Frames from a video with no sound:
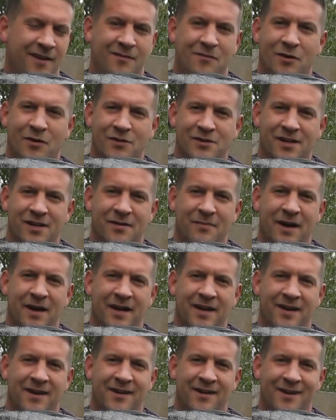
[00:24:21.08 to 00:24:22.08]
What an
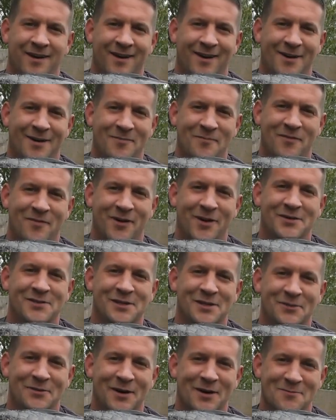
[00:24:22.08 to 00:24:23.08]
immaculate carp.
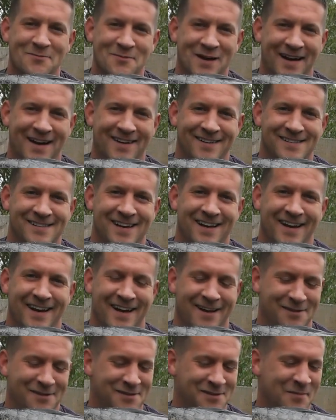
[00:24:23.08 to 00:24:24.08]
£31, 10
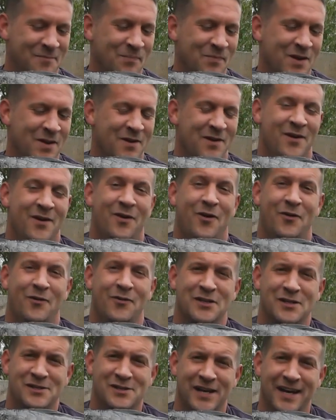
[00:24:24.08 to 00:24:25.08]
ounce. On
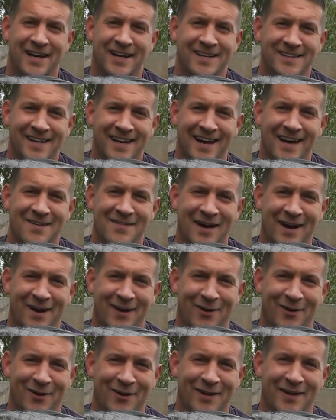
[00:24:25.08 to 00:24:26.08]
the second day of our
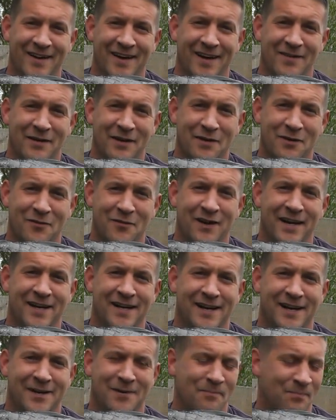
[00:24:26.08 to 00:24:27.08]
holiday, I've had 3
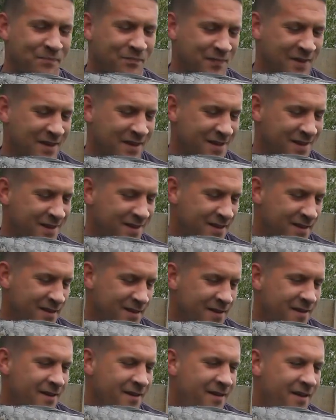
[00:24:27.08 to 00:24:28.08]
now.
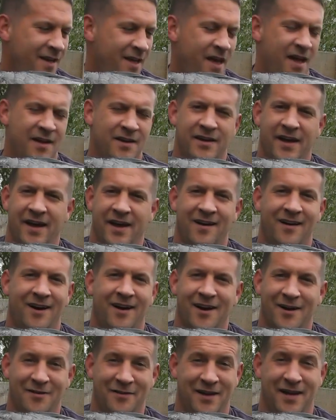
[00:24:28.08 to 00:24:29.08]
And yeah, I
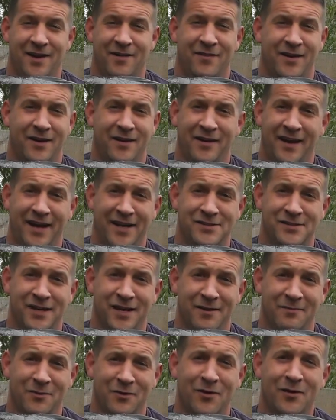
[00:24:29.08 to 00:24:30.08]
don't care if I don't catch
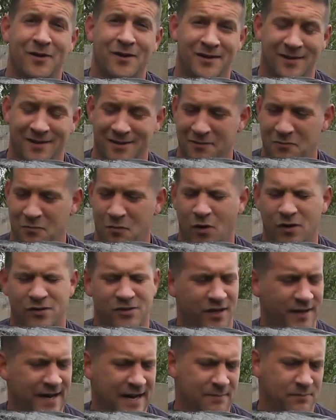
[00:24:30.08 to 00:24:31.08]
any more.
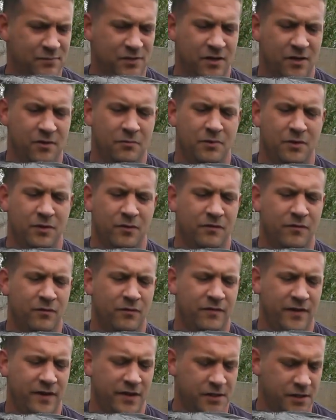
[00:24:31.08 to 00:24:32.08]
What an absolute beautiful
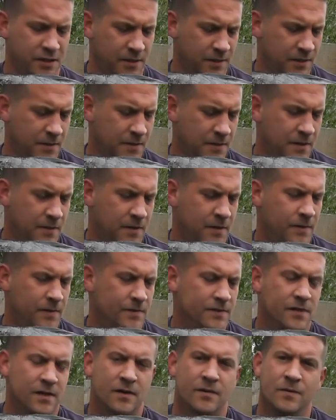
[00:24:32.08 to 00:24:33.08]
fish.
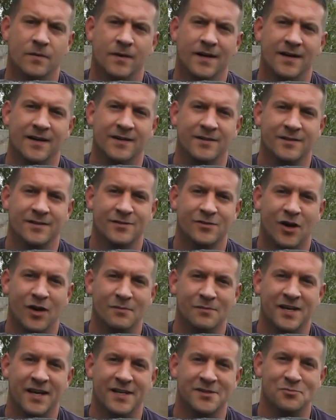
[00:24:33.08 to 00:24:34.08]
So, time
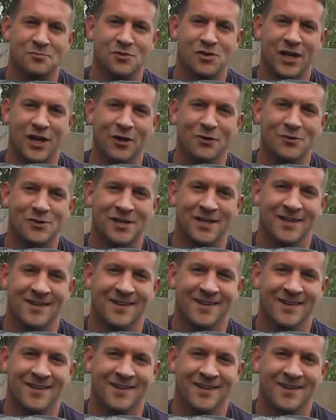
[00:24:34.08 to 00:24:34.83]
to get some stills.